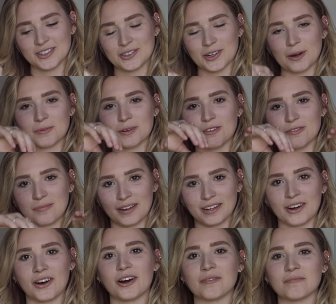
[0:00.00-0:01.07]
Dropped off my
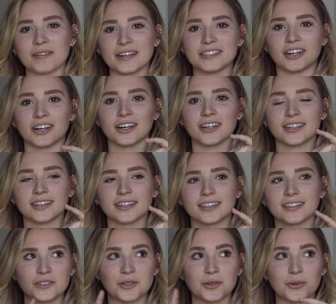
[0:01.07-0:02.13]
car and my dog.
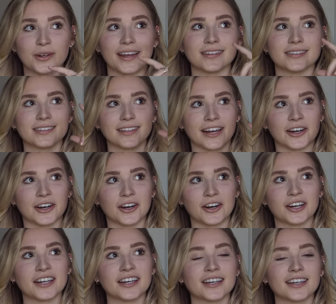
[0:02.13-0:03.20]
2 days
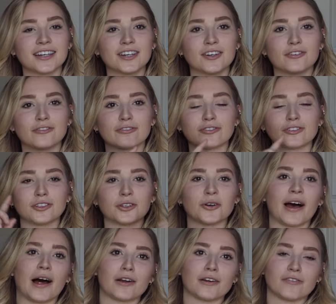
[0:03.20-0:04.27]
later,
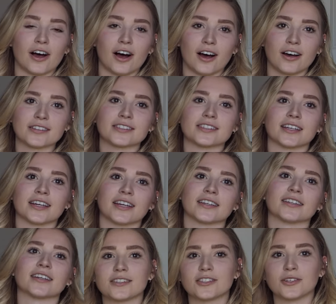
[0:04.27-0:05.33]
flew out of
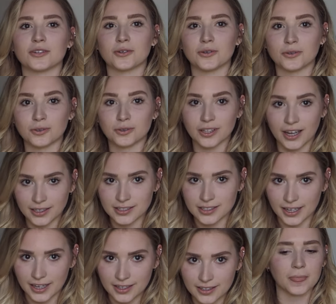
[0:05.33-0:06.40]
Austin to
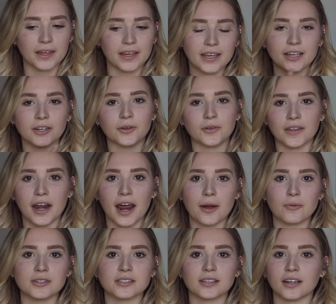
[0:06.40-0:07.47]
London. He knew that
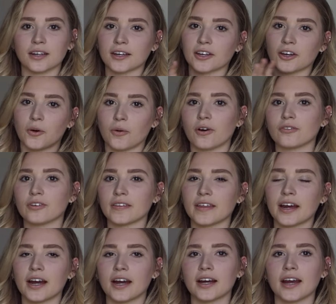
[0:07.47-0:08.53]
I was gonna go over
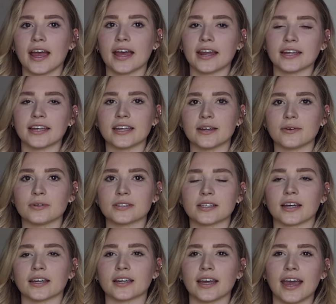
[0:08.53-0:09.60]
there, and he was
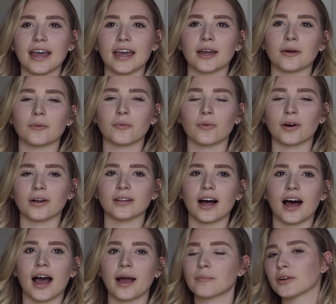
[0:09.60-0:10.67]
like, hey,
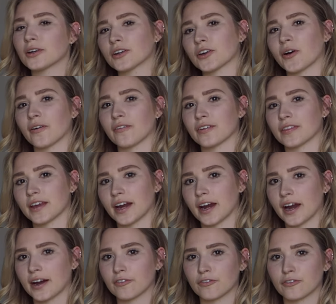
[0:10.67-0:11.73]
well, I'm gonna go over
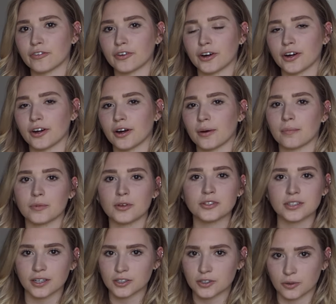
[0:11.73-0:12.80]
there for a
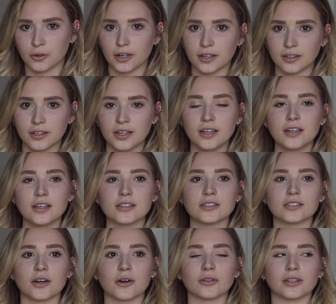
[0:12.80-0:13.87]
music tour,
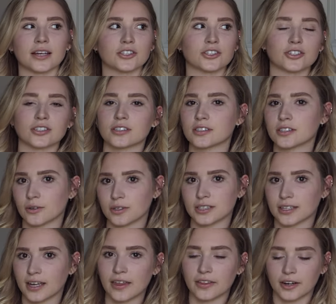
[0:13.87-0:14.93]
so let's just do it
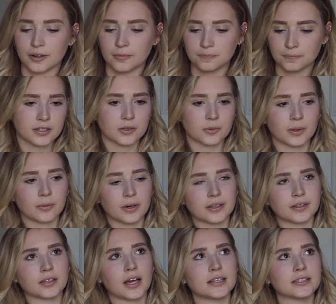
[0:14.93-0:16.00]
together. So we were
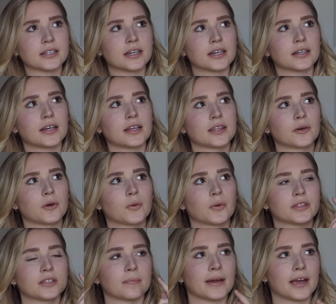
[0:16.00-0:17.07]
in London, then we
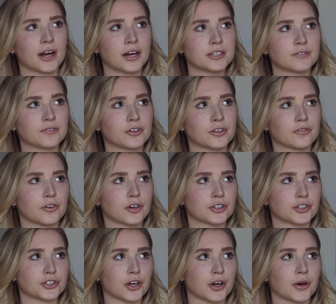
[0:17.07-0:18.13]
went to Paris for the
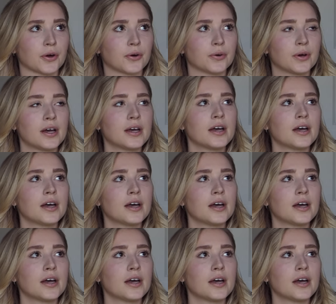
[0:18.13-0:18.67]
first show,